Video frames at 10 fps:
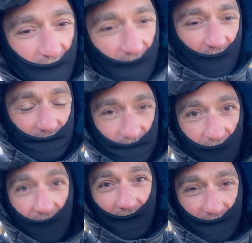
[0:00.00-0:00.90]
a
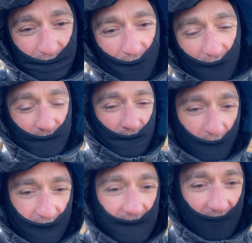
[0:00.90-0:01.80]
dog approached
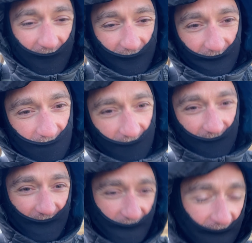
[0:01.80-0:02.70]
my tent
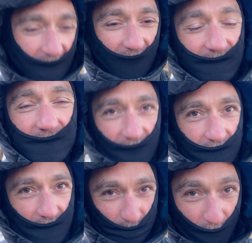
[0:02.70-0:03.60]
and
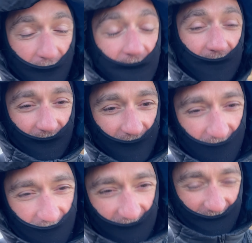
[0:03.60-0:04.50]
started barking
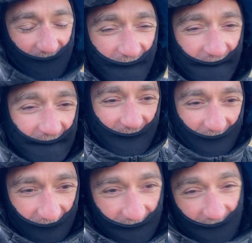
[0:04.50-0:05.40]

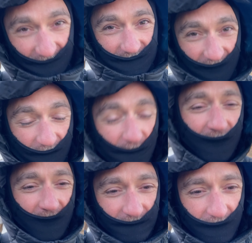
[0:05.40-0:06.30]
because it saw my
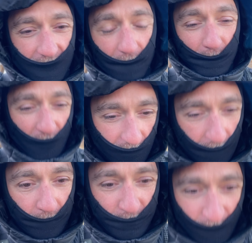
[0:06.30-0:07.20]
headlamp,
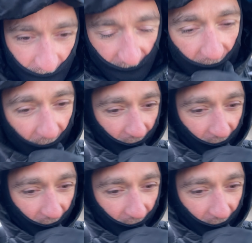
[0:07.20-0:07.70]
and